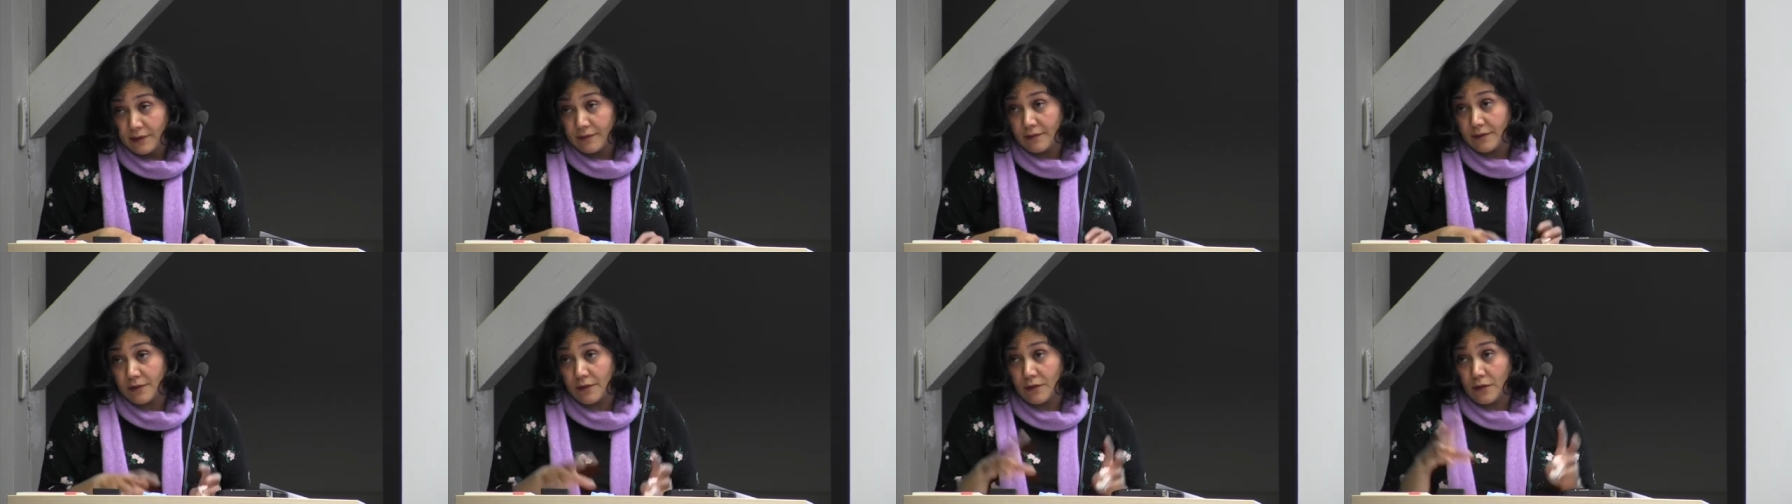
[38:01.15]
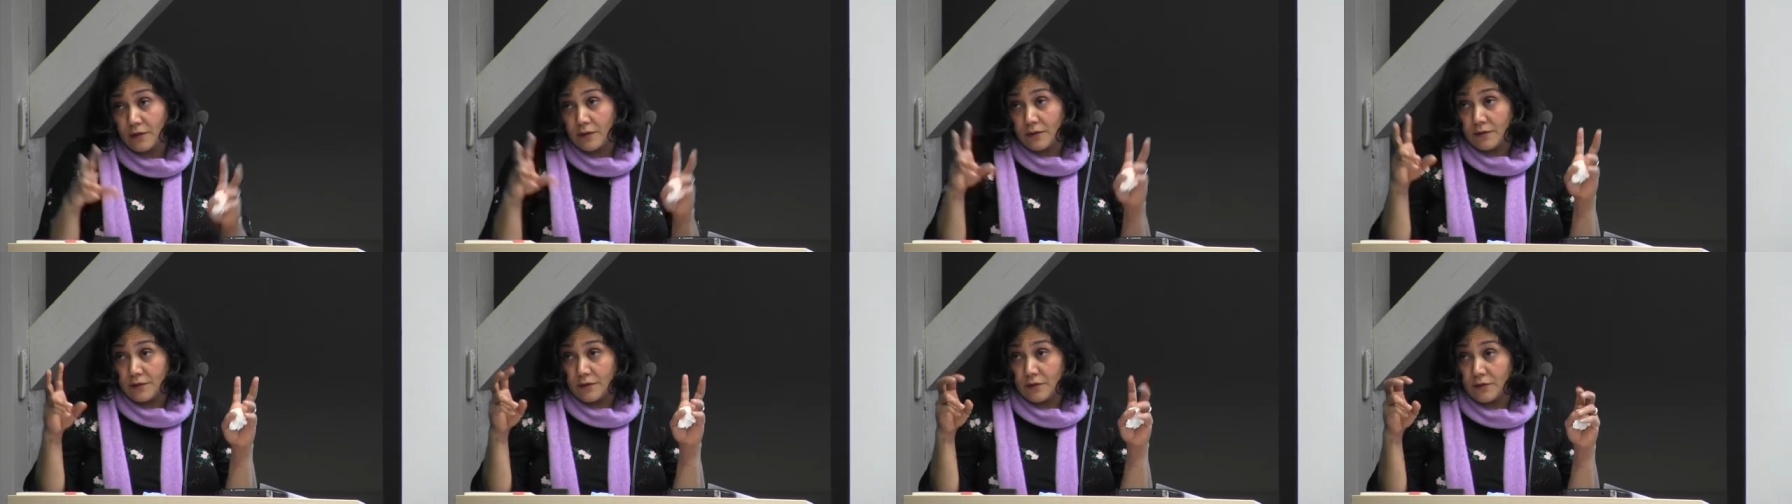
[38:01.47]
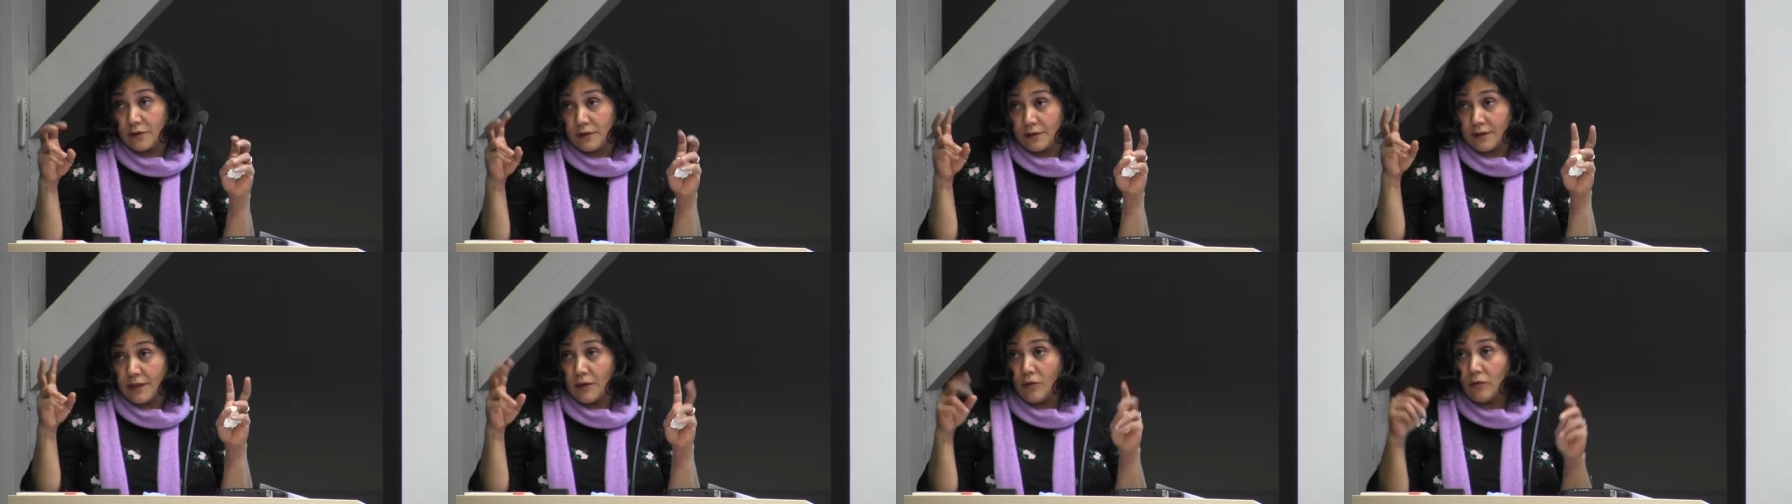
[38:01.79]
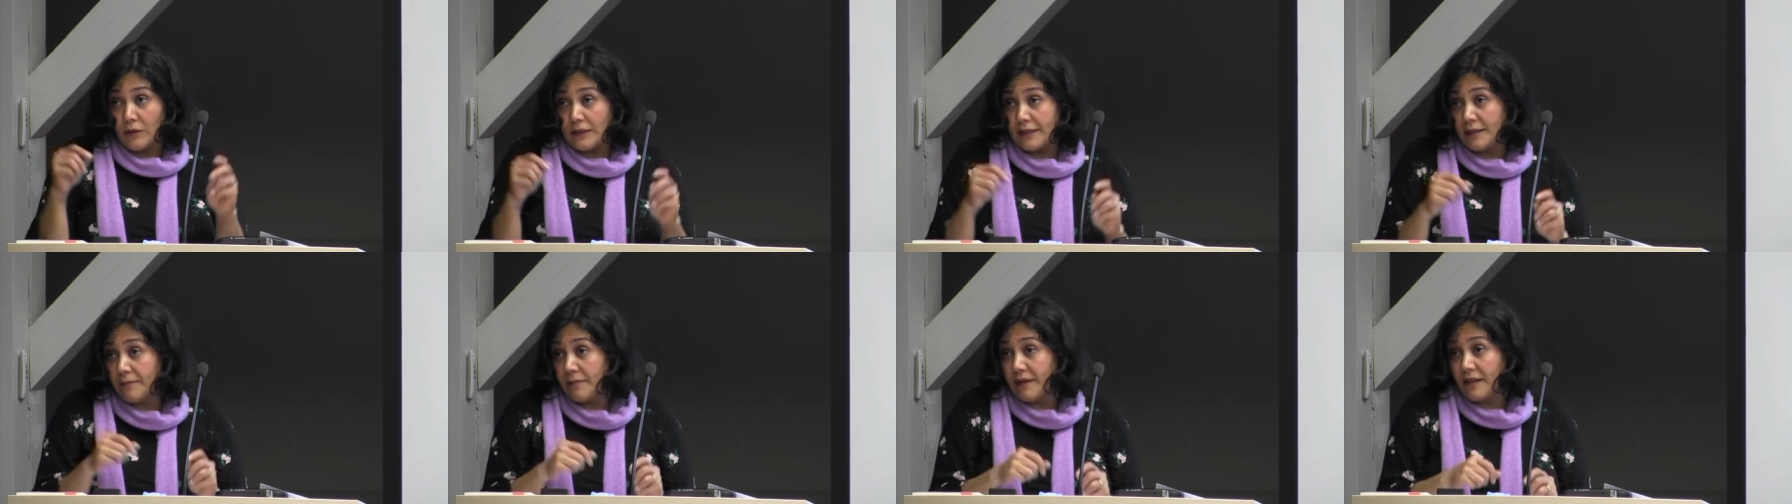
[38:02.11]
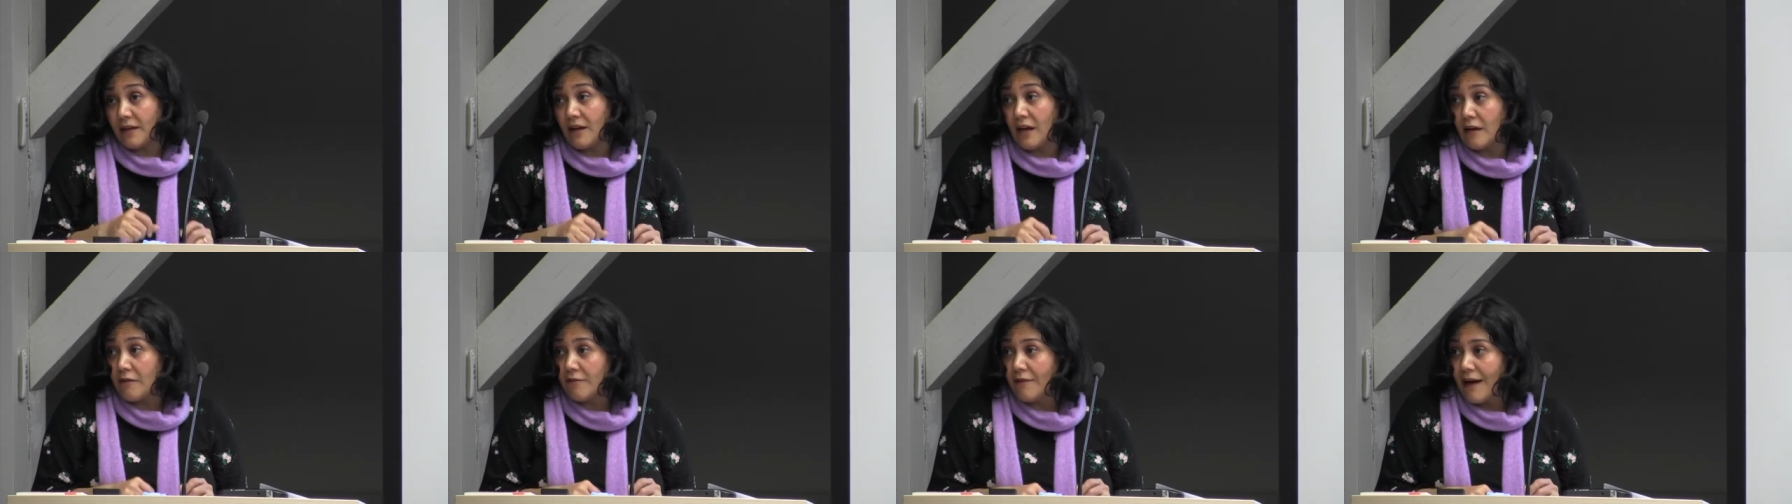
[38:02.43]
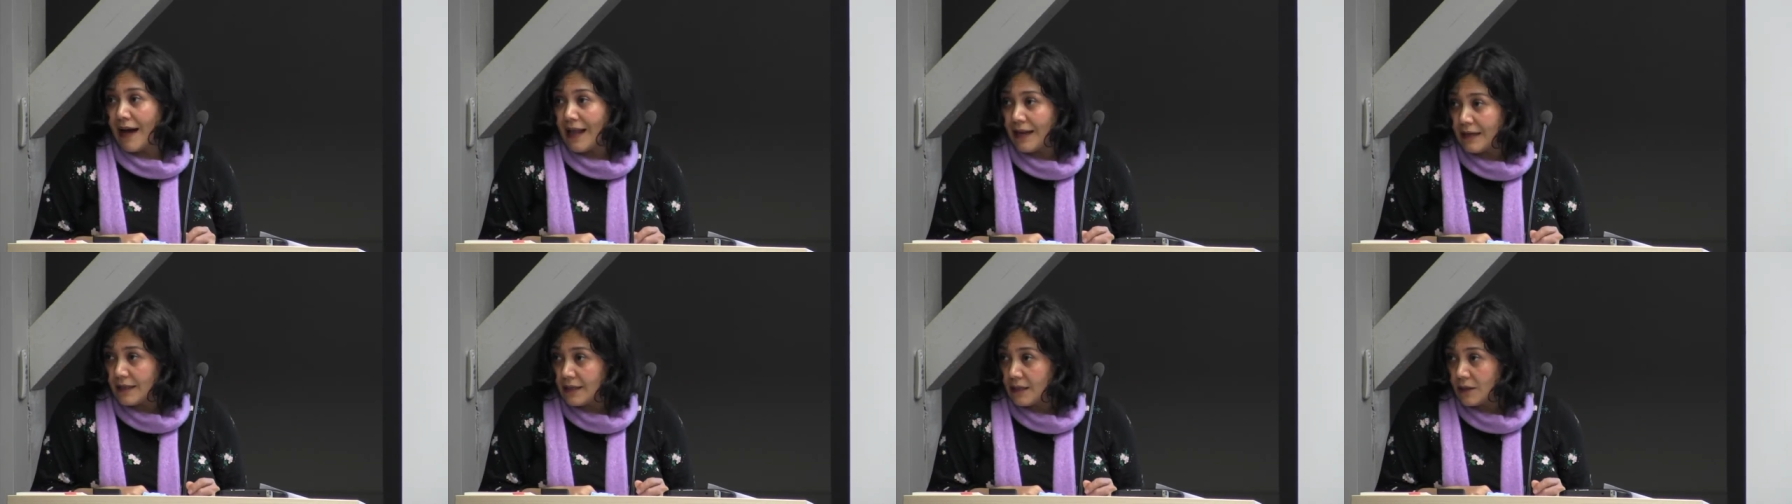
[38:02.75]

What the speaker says: neoliberal